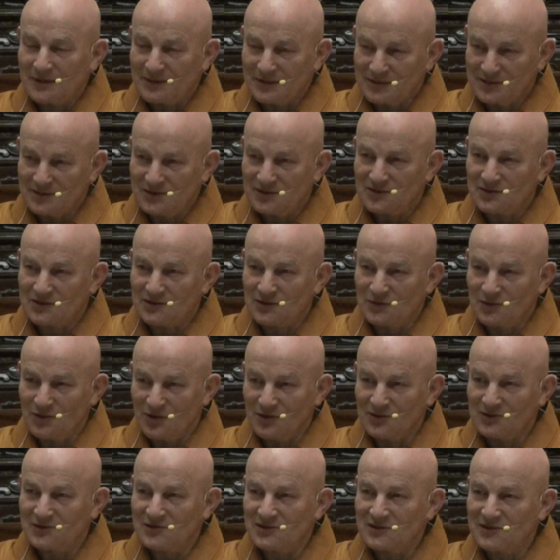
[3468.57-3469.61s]
These
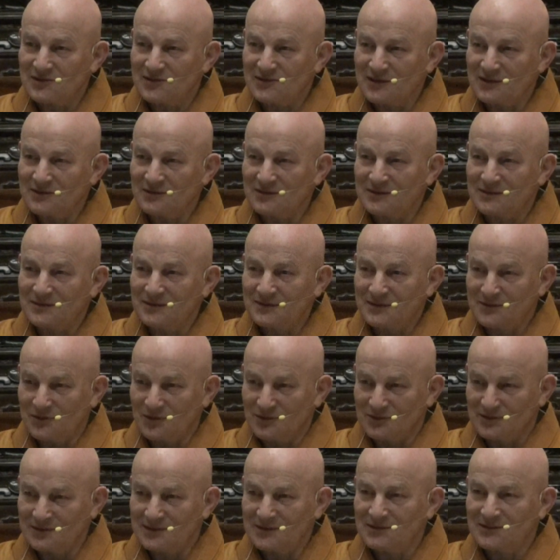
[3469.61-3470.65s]
causes and
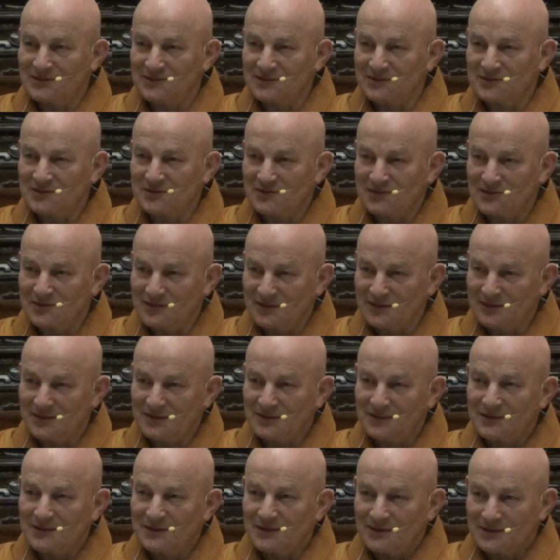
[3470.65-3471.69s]
conditions,
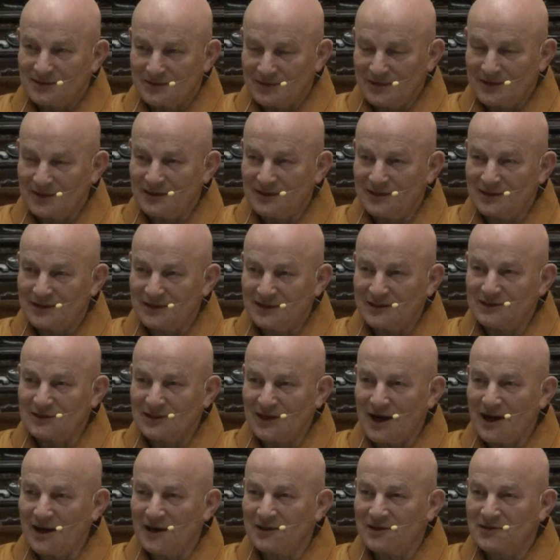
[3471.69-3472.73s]
they
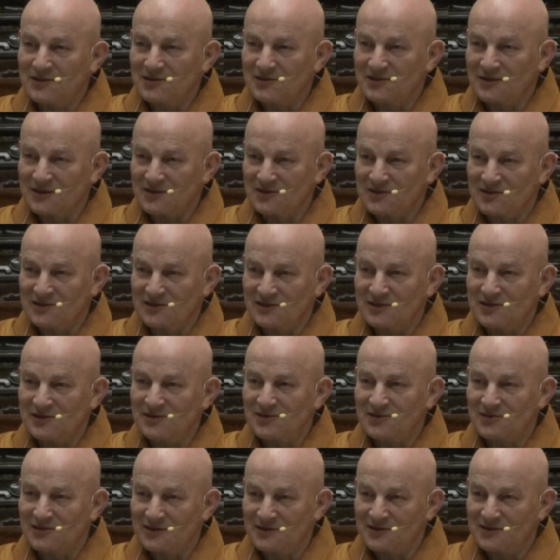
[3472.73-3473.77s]
arise and
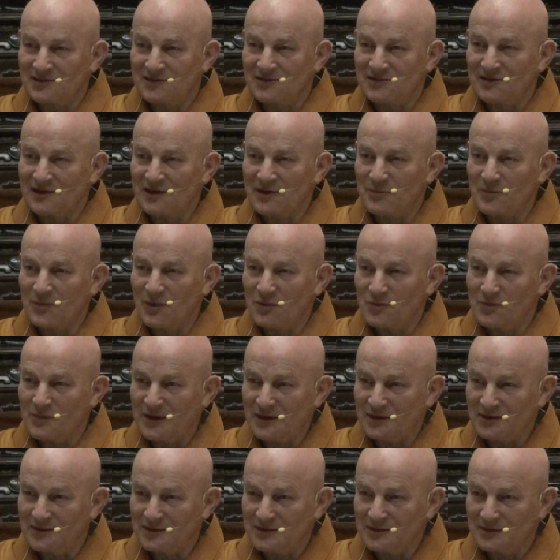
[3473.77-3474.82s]
cease at the same moment.